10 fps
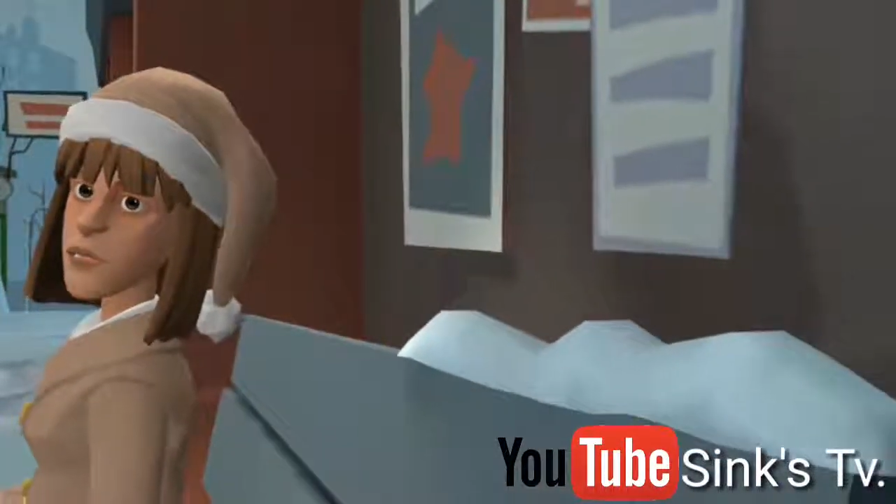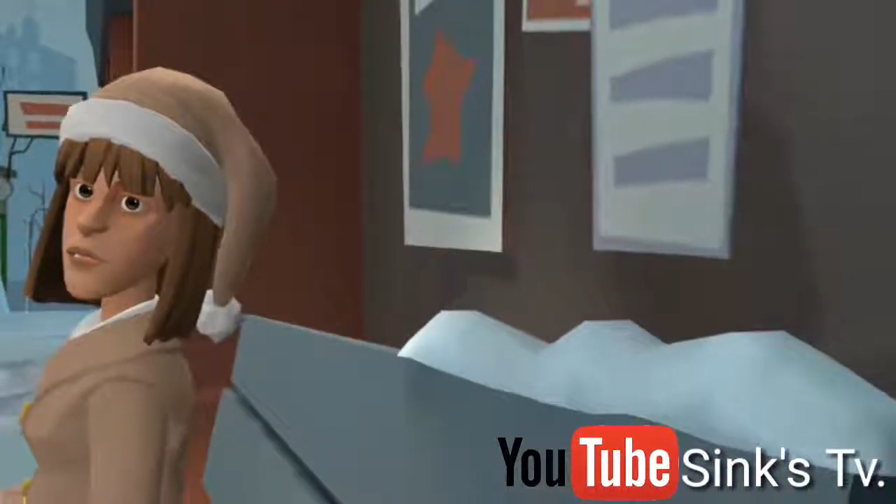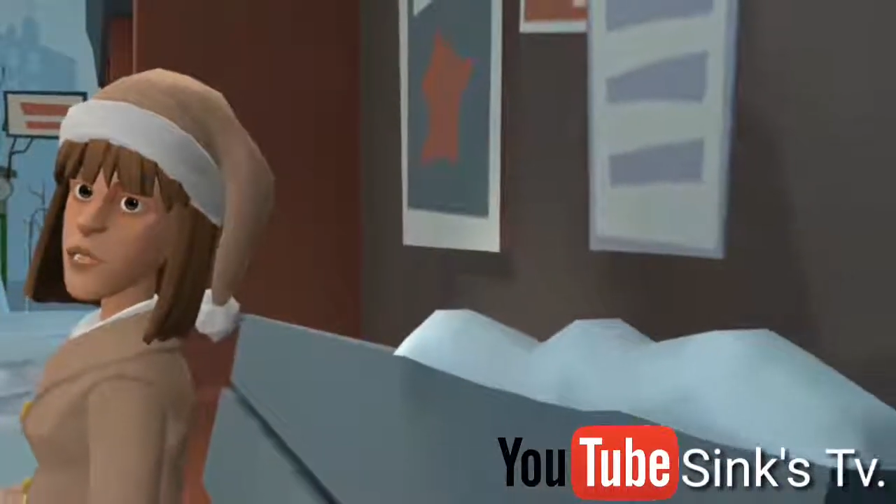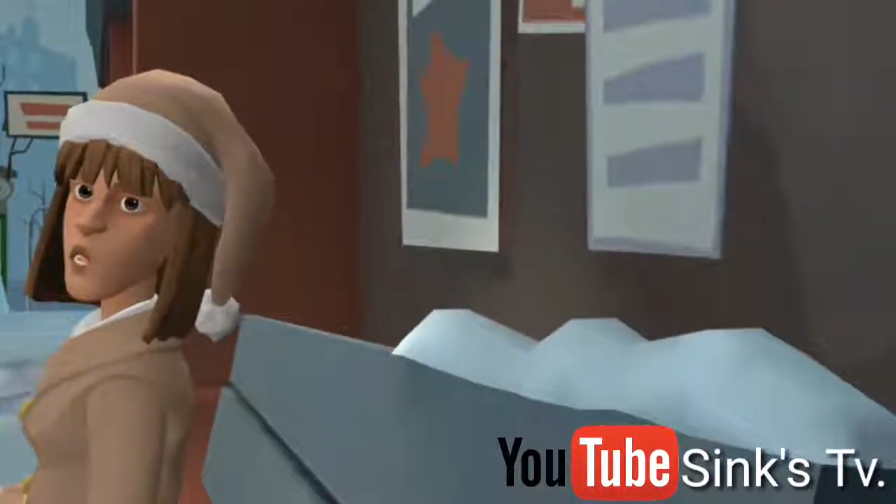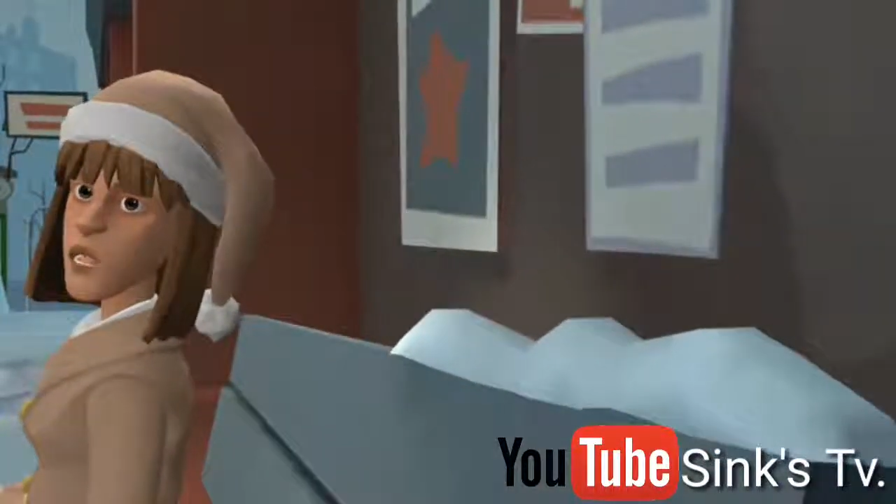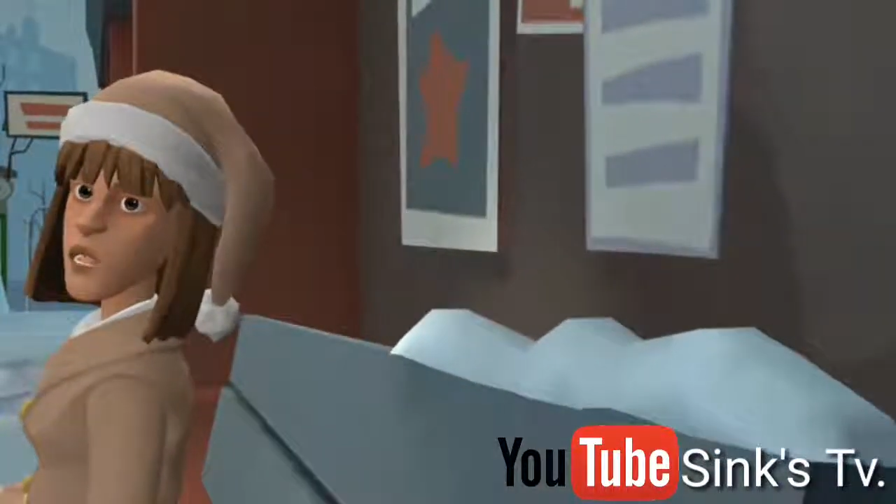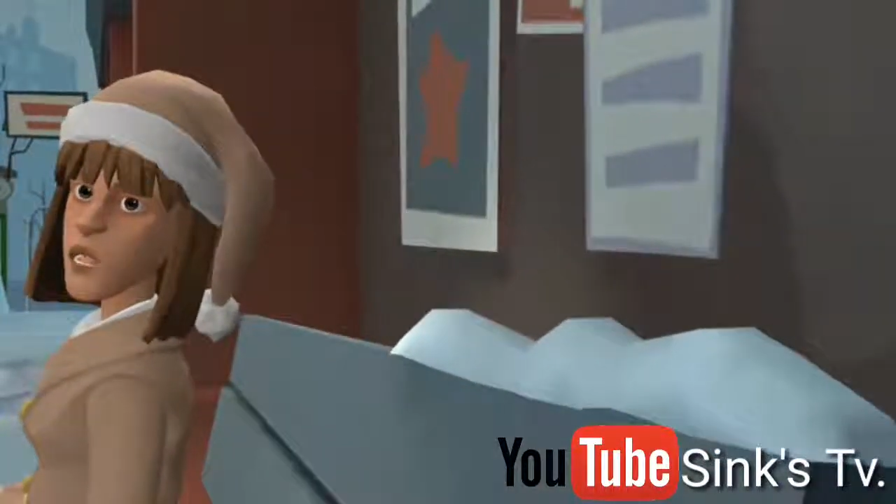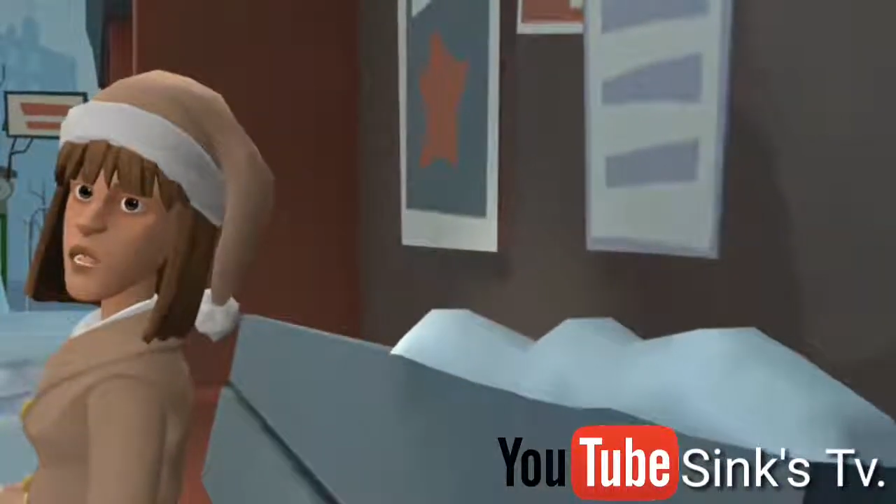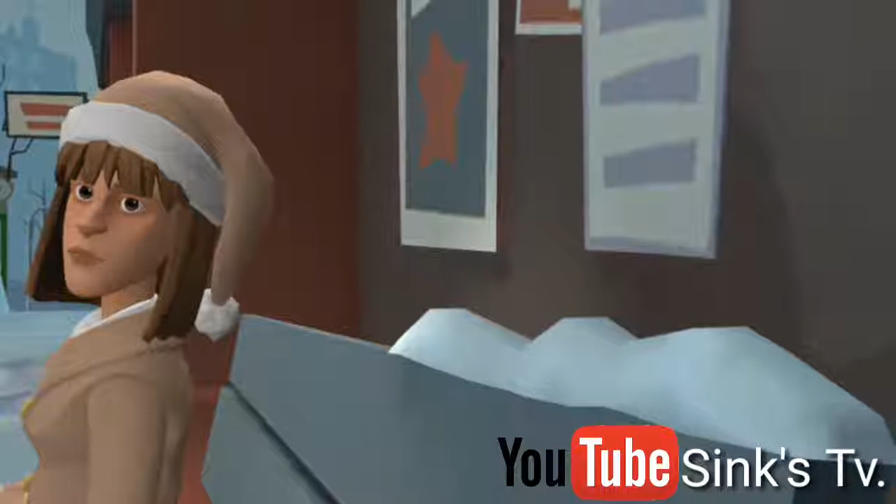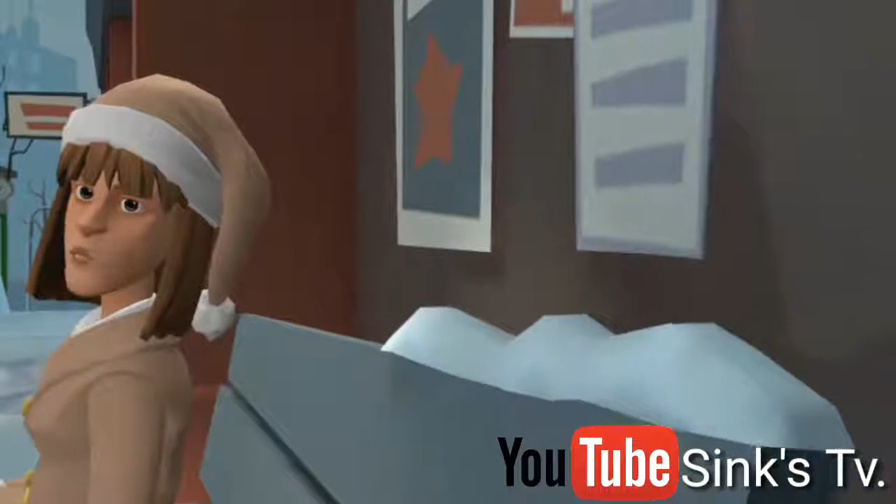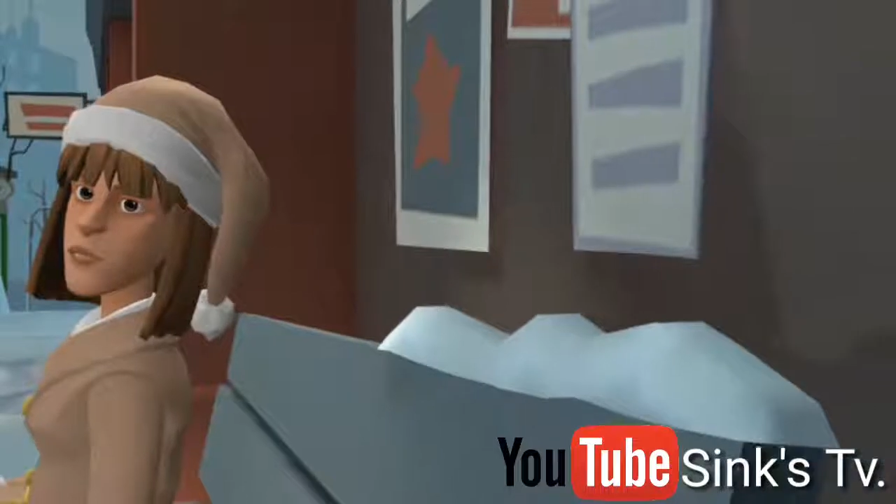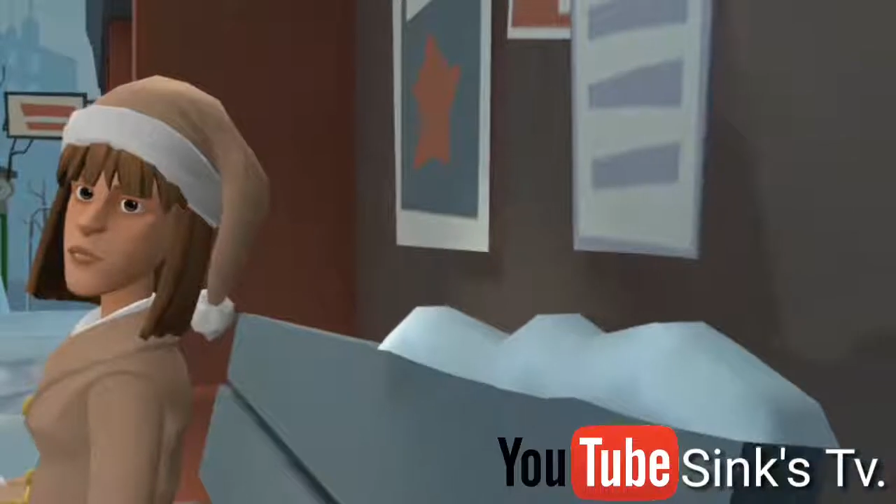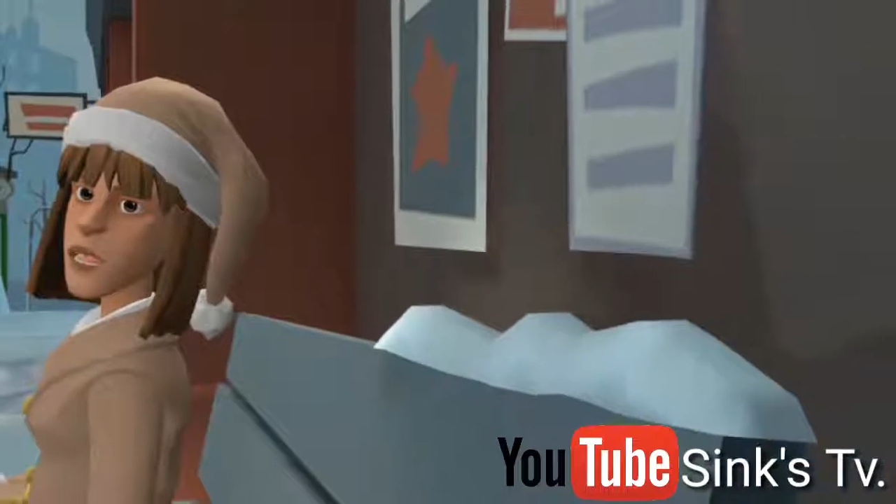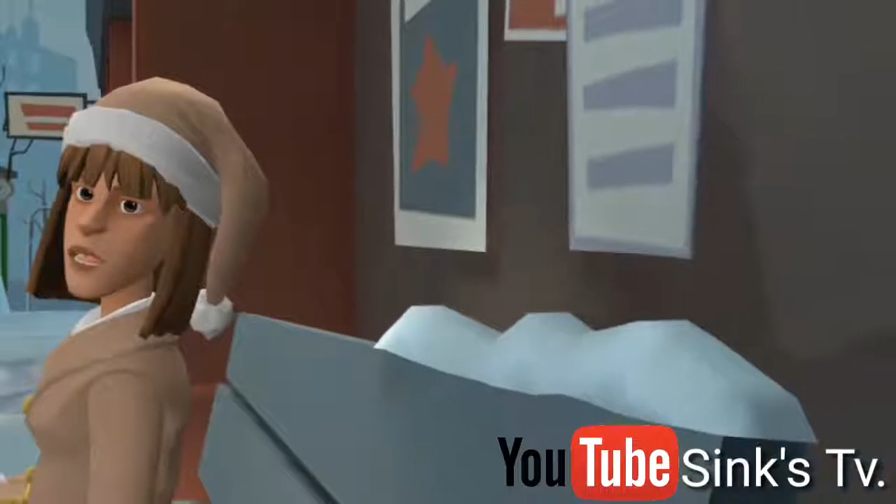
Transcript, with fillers: to whomever you meet.